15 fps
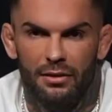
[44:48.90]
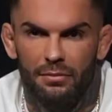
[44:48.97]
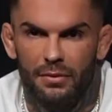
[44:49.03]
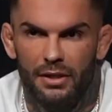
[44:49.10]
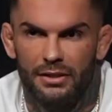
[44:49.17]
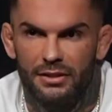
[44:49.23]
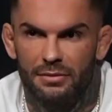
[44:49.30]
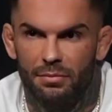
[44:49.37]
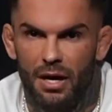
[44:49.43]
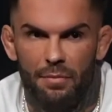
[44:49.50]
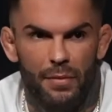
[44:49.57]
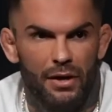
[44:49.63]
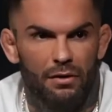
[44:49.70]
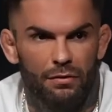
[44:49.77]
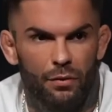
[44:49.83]
it's my
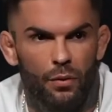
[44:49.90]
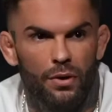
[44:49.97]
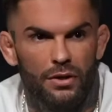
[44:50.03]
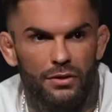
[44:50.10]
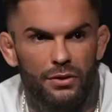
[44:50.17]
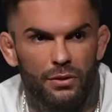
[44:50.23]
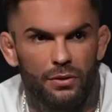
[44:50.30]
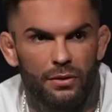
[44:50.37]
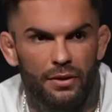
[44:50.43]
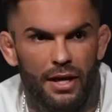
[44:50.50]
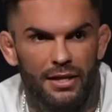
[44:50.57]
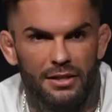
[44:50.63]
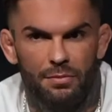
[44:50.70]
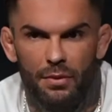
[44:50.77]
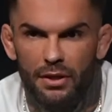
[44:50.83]
mental fortitude
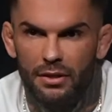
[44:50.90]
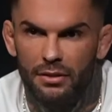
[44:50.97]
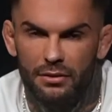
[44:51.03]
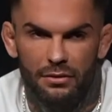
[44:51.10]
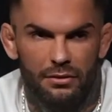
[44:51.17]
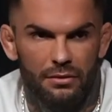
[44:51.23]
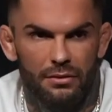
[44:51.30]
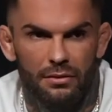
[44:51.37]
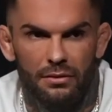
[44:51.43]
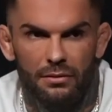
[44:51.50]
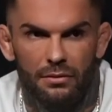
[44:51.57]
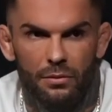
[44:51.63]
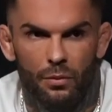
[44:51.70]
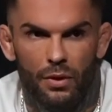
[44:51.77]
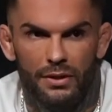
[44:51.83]
that's been
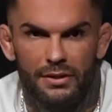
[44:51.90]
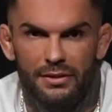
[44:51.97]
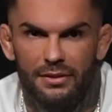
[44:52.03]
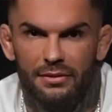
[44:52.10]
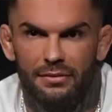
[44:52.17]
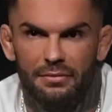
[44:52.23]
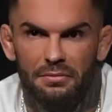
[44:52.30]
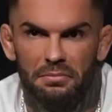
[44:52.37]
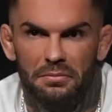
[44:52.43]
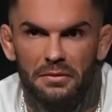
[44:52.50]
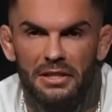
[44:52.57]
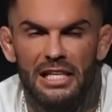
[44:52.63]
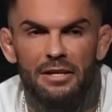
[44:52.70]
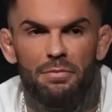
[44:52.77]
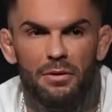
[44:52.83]
what's
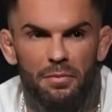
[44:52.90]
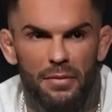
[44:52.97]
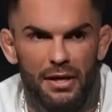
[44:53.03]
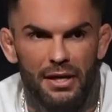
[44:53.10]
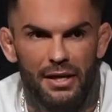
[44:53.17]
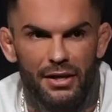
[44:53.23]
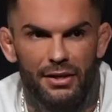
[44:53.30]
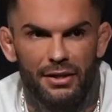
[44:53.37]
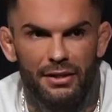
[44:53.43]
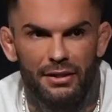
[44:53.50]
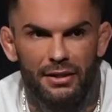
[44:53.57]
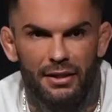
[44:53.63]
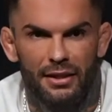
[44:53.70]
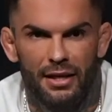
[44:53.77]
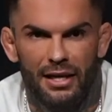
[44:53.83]
keeping me here
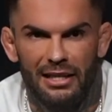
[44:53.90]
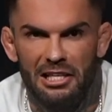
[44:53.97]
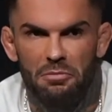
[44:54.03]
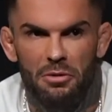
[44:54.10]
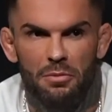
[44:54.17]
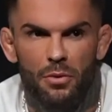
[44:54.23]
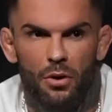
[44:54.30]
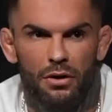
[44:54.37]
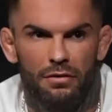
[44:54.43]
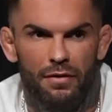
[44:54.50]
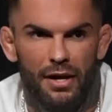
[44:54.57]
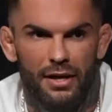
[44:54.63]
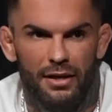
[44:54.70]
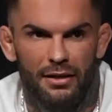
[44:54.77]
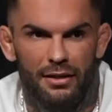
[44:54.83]
and keep me
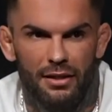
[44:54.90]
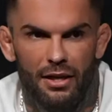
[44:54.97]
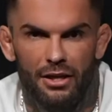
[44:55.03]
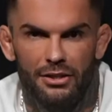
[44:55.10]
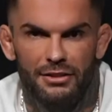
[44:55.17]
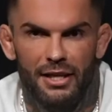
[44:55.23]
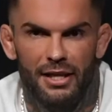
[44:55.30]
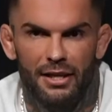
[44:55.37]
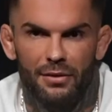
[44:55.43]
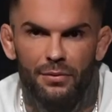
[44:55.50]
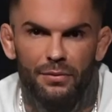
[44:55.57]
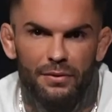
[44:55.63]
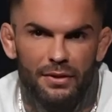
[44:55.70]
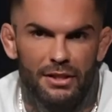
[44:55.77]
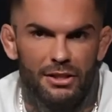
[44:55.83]
motivated and understanding
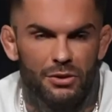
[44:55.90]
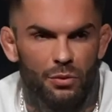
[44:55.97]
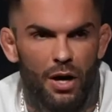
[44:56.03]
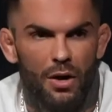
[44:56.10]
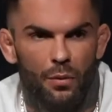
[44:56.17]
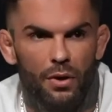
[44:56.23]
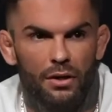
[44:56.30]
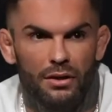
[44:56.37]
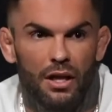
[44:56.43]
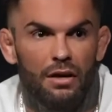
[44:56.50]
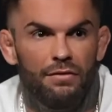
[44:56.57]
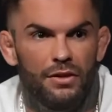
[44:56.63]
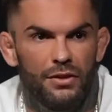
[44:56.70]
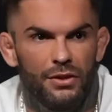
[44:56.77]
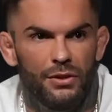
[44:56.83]
this is what I
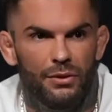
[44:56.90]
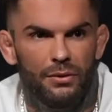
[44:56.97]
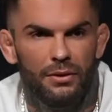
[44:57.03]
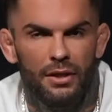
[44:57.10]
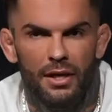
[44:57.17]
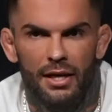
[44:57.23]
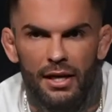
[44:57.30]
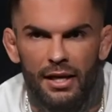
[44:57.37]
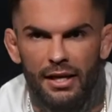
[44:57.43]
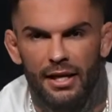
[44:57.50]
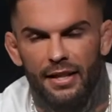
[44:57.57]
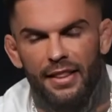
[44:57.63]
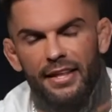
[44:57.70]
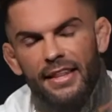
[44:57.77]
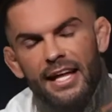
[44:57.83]
love to do. And I
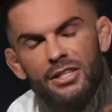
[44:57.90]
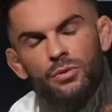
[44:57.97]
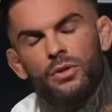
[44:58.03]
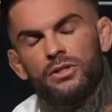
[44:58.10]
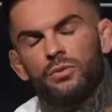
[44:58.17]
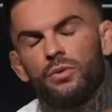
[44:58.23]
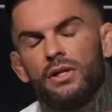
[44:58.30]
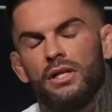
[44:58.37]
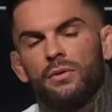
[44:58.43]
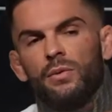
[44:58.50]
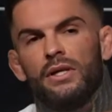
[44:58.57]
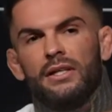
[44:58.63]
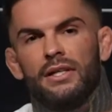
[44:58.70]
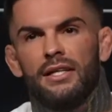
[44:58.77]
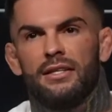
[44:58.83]
think that's what's really
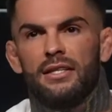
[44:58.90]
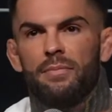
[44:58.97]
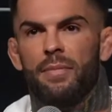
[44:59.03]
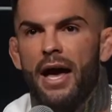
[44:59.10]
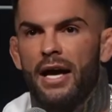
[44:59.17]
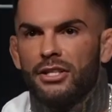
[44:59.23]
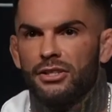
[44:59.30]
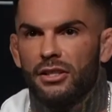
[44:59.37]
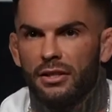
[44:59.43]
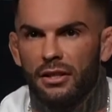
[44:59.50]
relit the passion